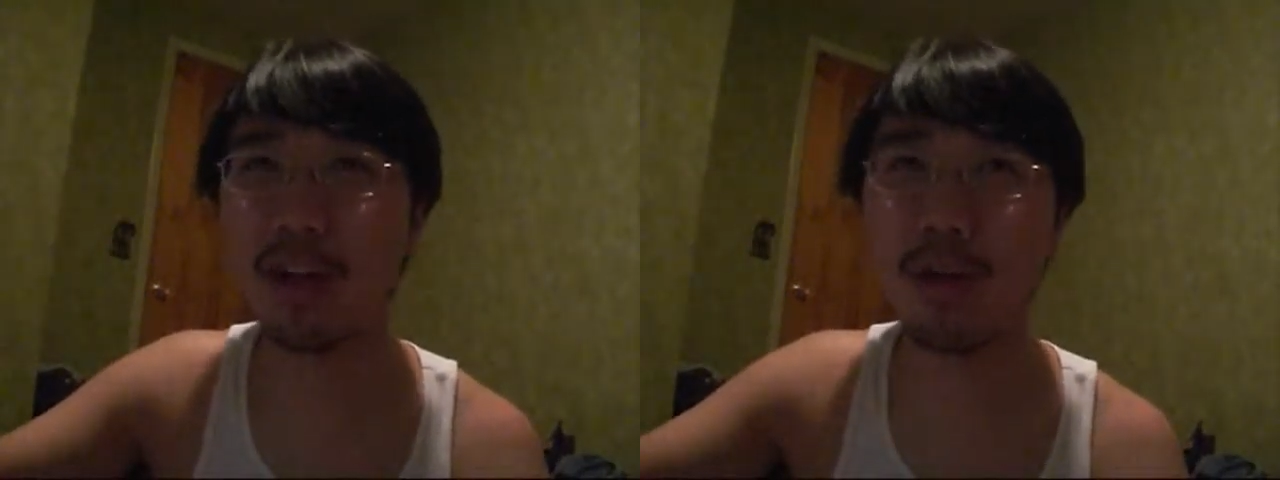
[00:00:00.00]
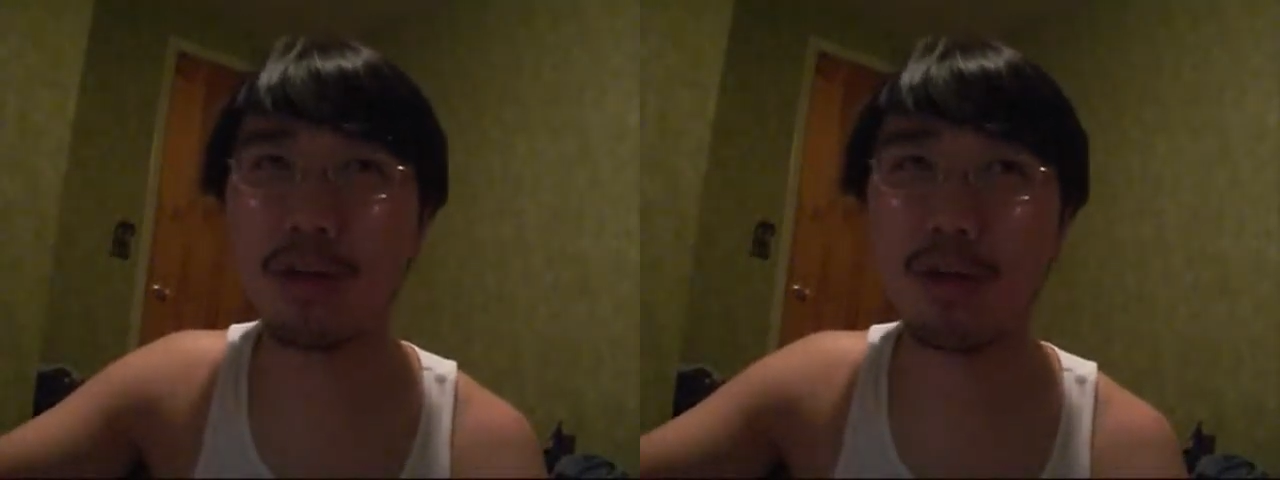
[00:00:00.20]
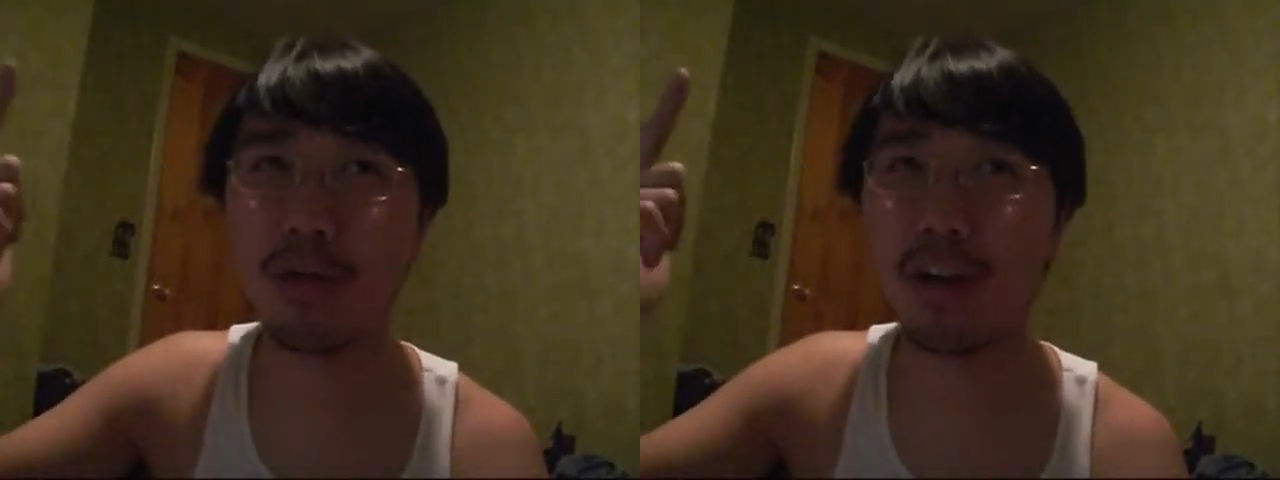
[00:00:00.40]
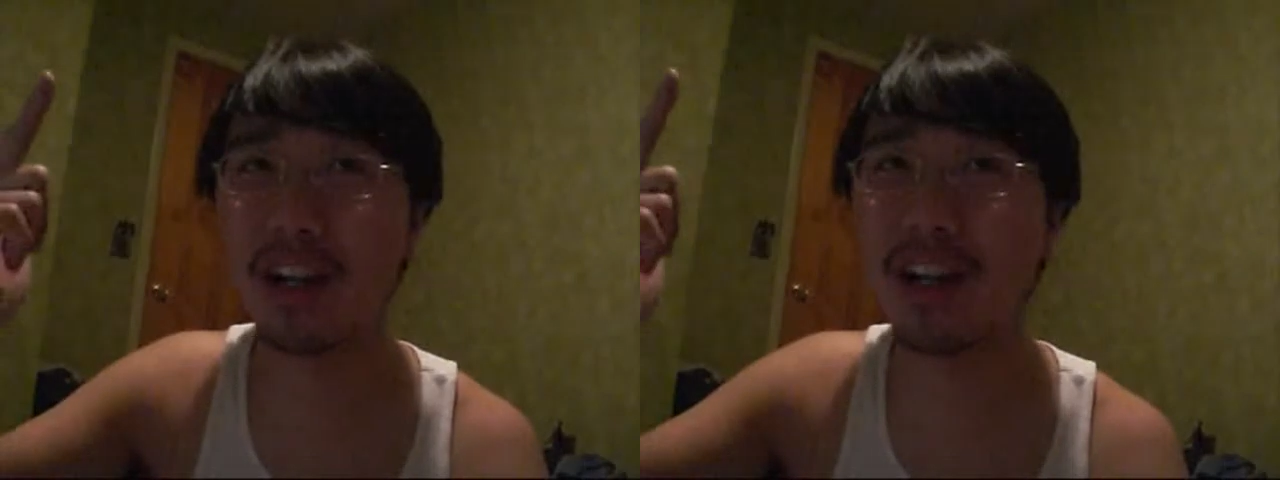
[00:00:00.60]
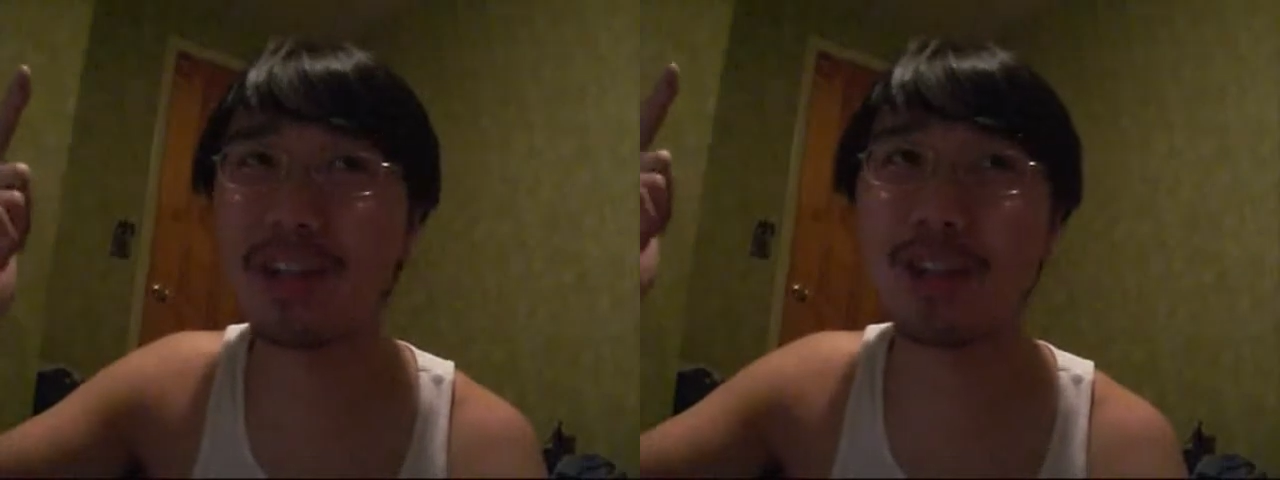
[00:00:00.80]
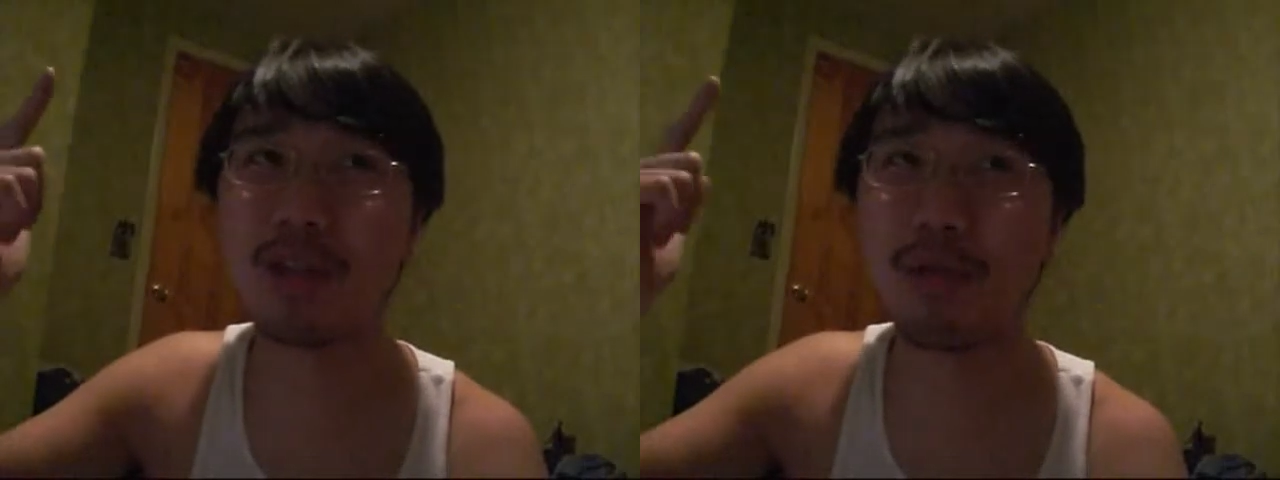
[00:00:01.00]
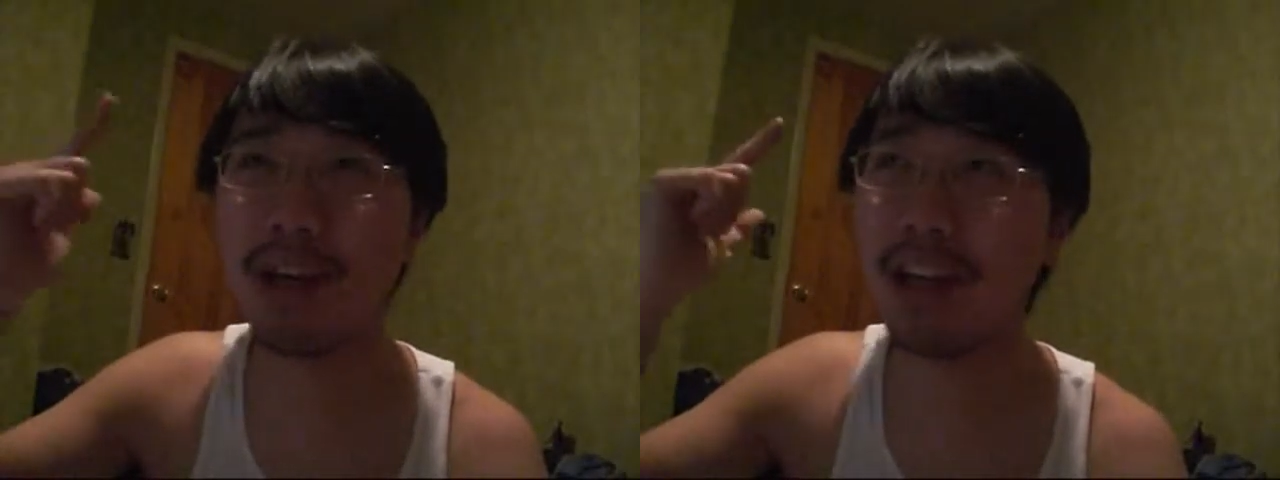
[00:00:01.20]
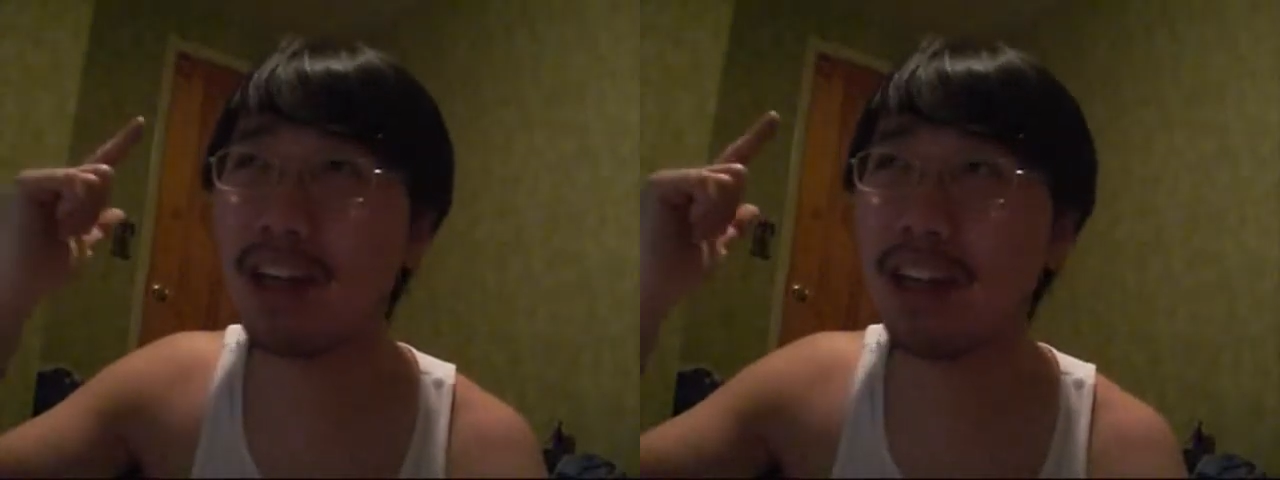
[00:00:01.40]
go to a cousin's
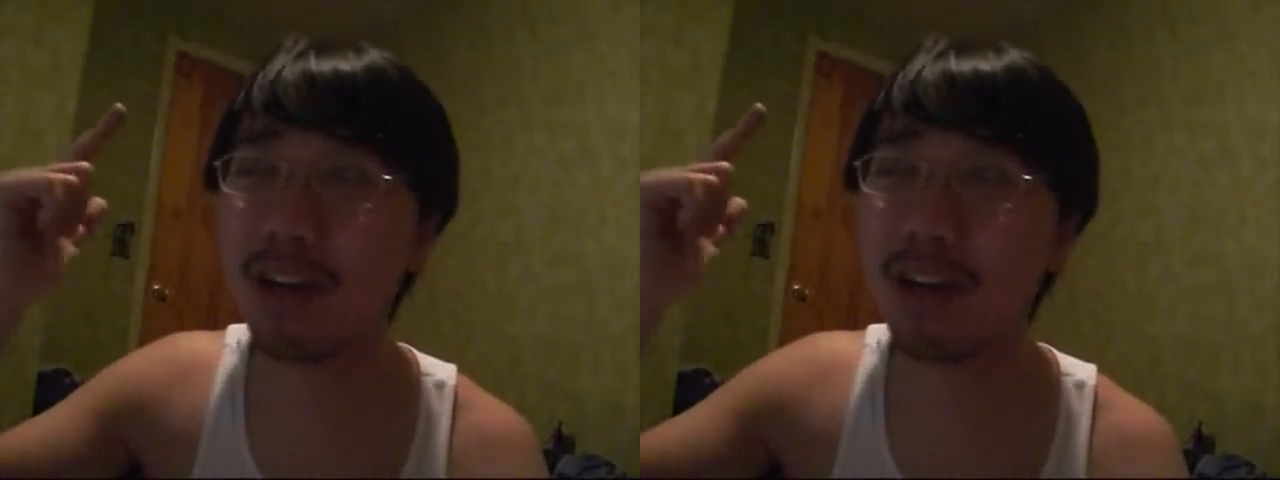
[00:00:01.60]
wedding,